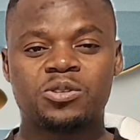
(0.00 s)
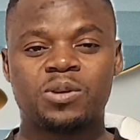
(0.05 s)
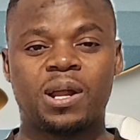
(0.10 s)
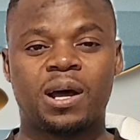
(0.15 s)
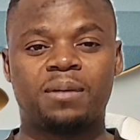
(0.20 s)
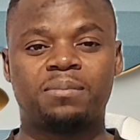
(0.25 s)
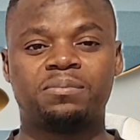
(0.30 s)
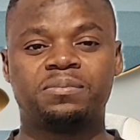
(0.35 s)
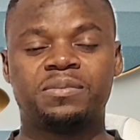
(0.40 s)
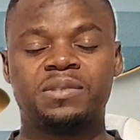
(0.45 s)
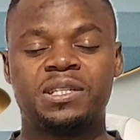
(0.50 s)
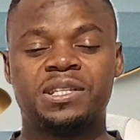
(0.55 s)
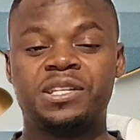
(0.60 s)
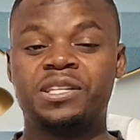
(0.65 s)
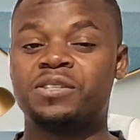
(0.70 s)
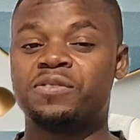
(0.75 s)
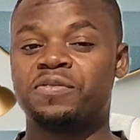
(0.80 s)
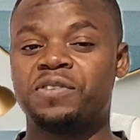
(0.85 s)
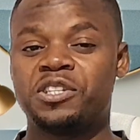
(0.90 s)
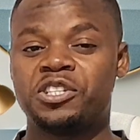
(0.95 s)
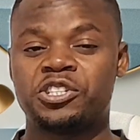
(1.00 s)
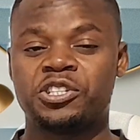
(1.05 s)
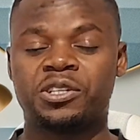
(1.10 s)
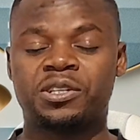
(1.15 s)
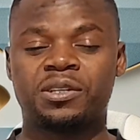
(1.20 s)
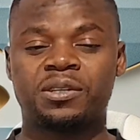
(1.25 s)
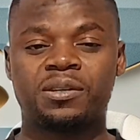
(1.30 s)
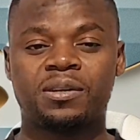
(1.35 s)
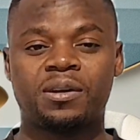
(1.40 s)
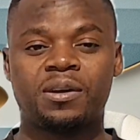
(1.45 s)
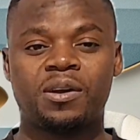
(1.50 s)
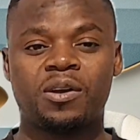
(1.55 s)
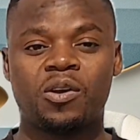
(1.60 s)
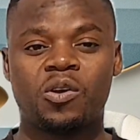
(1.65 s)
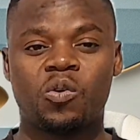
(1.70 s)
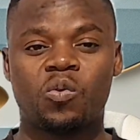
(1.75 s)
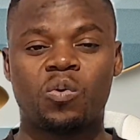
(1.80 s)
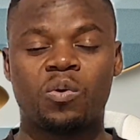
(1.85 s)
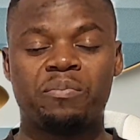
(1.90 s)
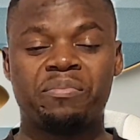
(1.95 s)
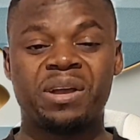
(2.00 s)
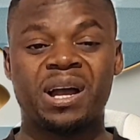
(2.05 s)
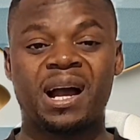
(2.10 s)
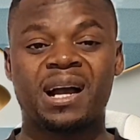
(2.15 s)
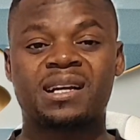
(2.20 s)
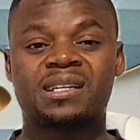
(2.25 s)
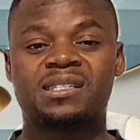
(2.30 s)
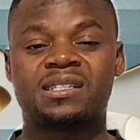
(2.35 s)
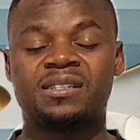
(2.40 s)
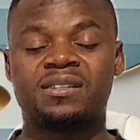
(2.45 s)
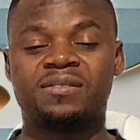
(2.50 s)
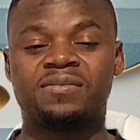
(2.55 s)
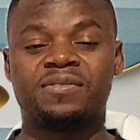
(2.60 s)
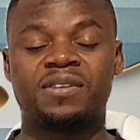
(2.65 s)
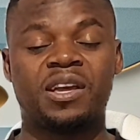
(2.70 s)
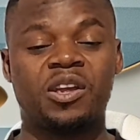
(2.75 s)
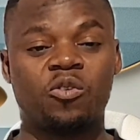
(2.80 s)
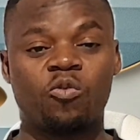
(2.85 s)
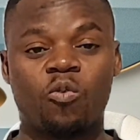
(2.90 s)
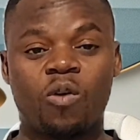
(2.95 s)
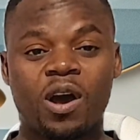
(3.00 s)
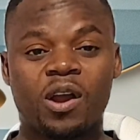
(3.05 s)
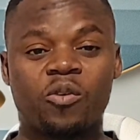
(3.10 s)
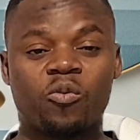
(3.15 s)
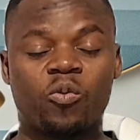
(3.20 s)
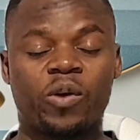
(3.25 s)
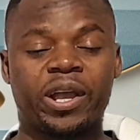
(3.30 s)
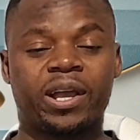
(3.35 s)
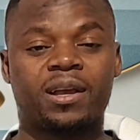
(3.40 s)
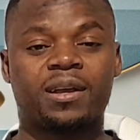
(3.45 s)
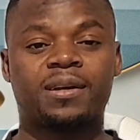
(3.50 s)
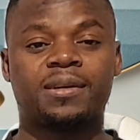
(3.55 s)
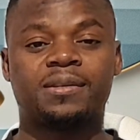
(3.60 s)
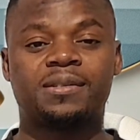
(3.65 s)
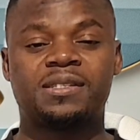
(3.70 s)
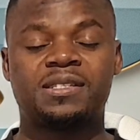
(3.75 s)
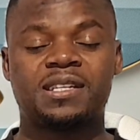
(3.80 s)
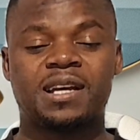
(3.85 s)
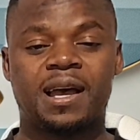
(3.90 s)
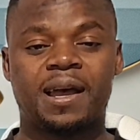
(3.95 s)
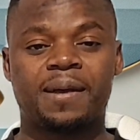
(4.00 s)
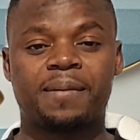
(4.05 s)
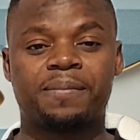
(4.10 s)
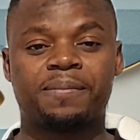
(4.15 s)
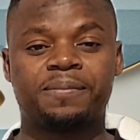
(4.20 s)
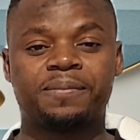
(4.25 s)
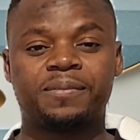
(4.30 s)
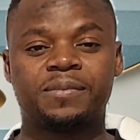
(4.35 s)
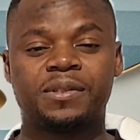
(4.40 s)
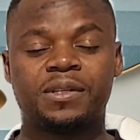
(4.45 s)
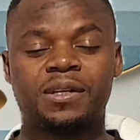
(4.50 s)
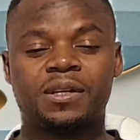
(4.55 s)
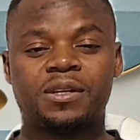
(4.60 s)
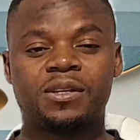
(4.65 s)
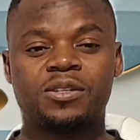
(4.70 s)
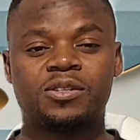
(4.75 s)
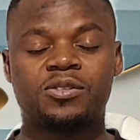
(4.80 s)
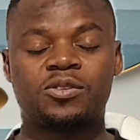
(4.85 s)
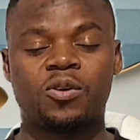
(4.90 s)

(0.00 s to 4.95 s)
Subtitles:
So now this feature will be active in 1 week time.